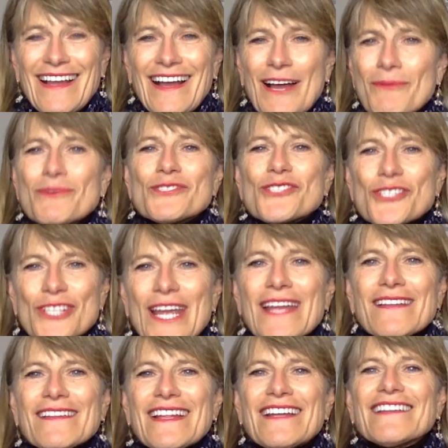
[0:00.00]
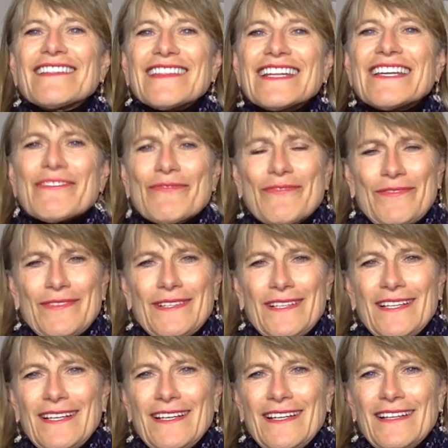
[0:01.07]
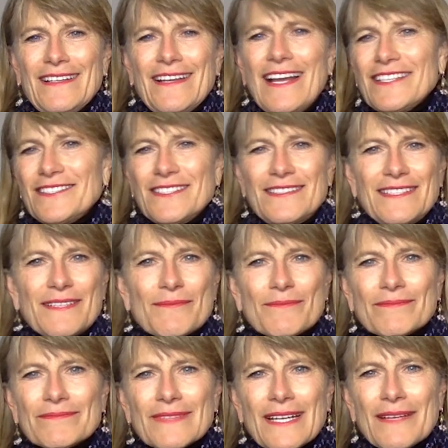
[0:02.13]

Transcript: I would shake like a leaf, not just in